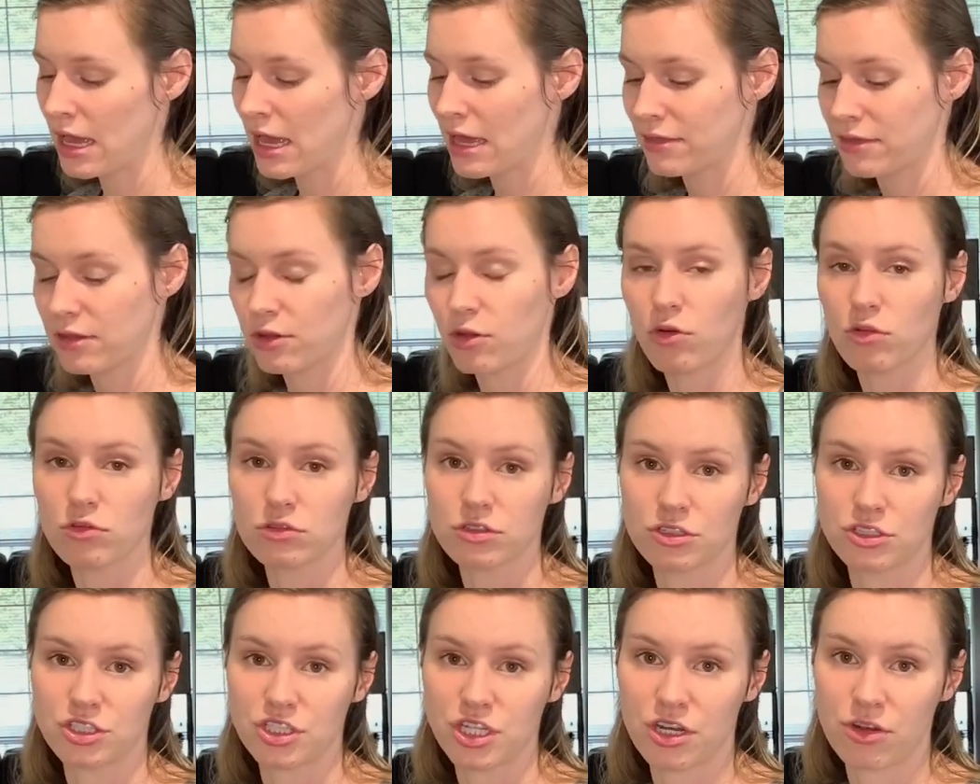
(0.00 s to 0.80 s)
the
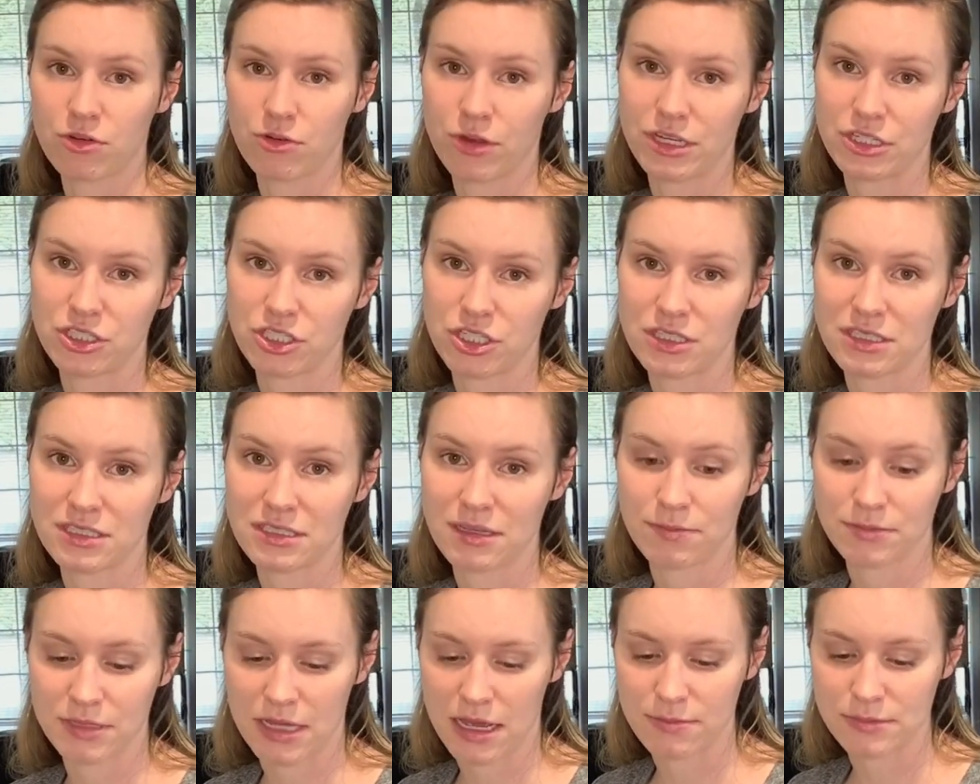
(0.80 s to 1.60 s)
older generation
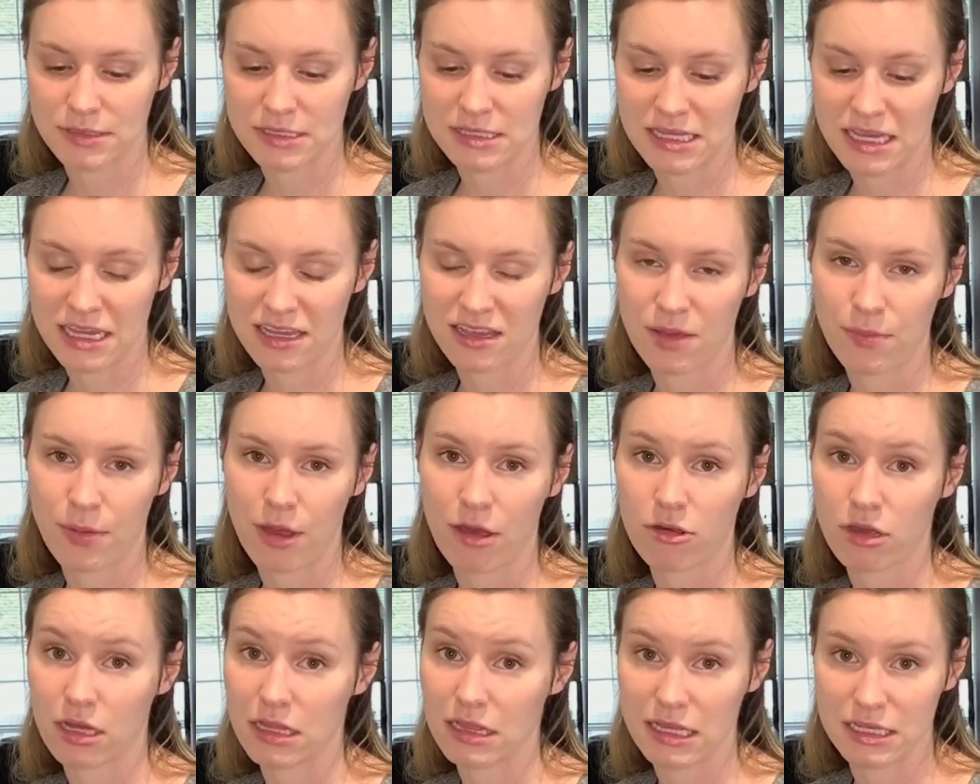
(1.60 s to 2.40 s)
sometimes think
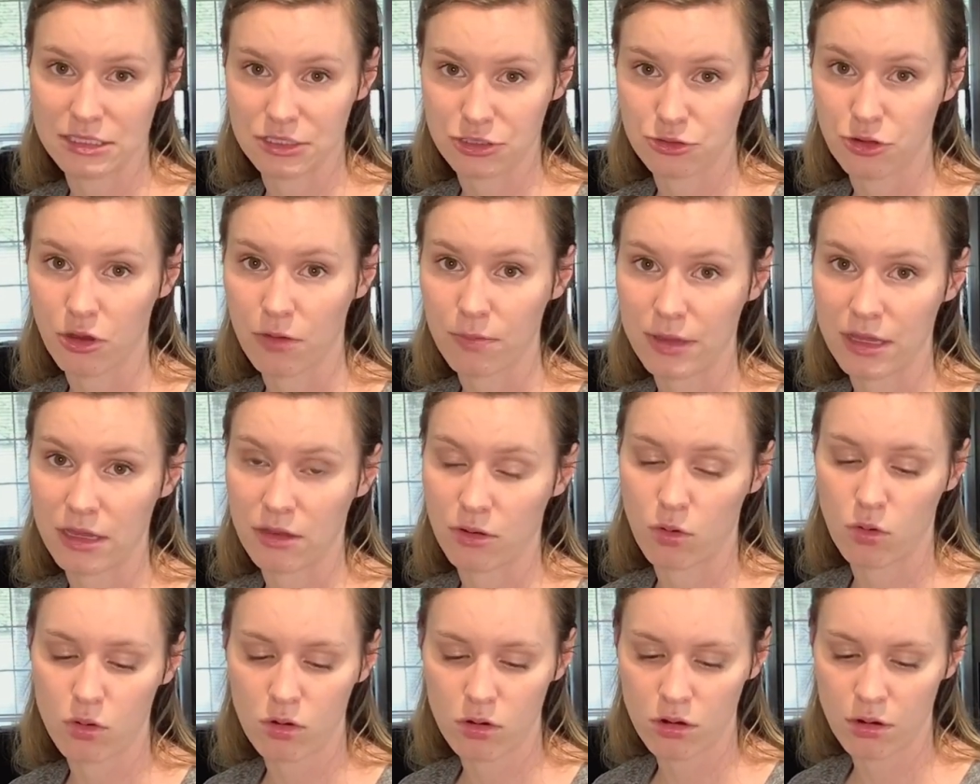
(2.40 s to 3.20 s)
about cholesterol being
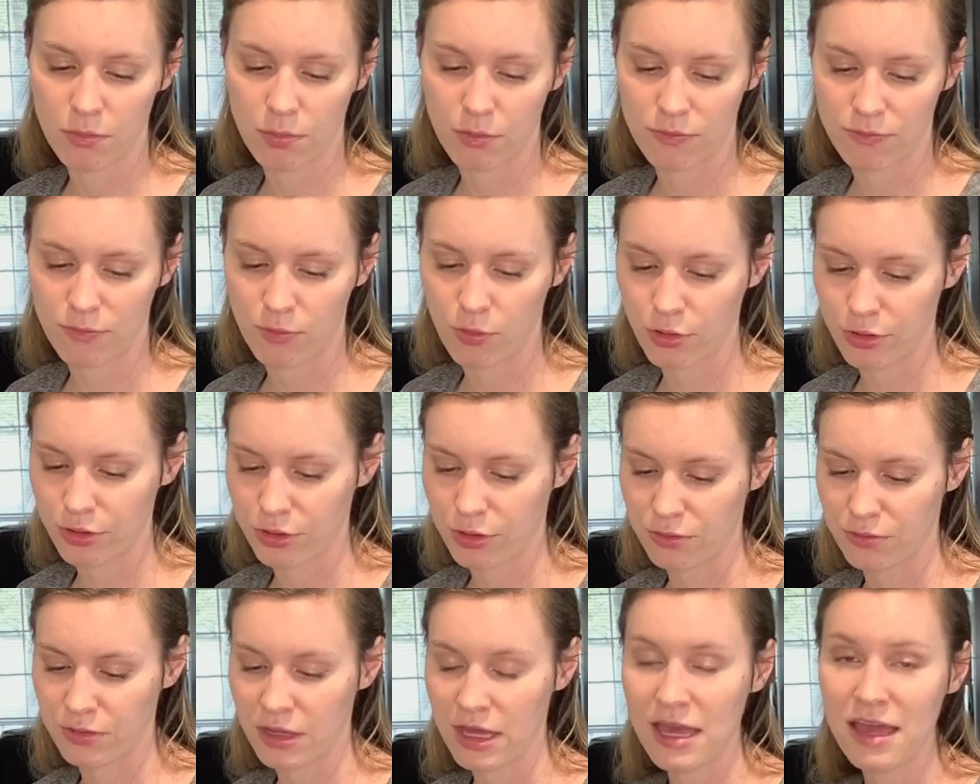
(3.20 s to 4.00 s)
horrible for
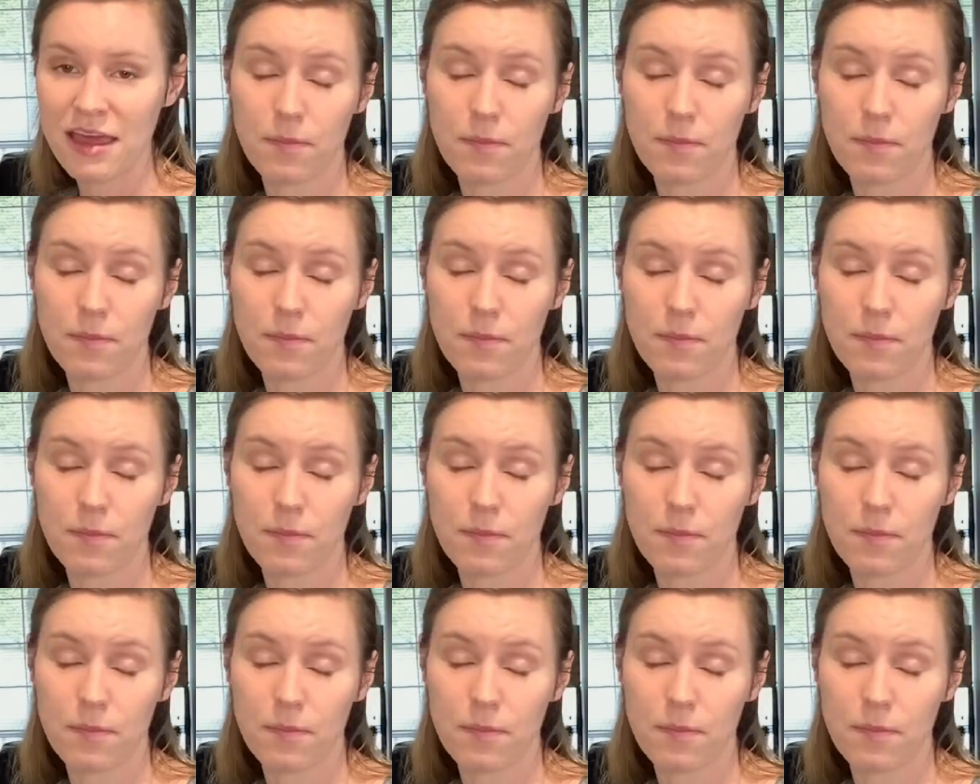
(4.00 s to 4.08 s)
you.